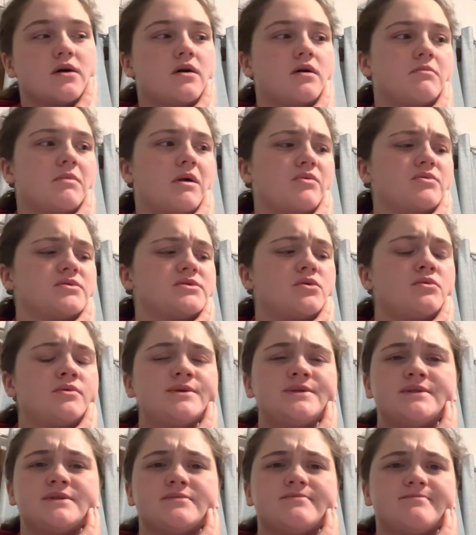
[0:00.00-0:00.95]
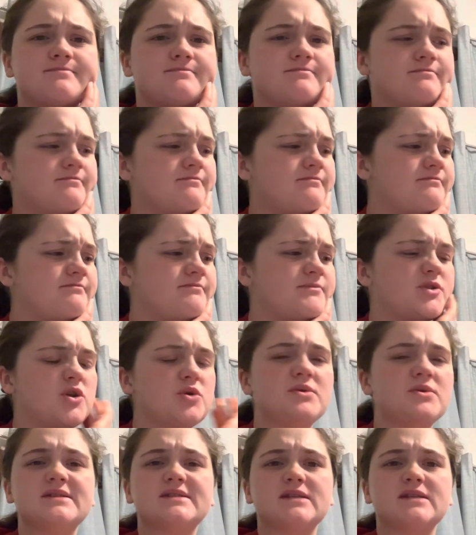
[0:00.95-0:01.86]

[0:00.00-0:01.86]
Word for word: Um, I was always doing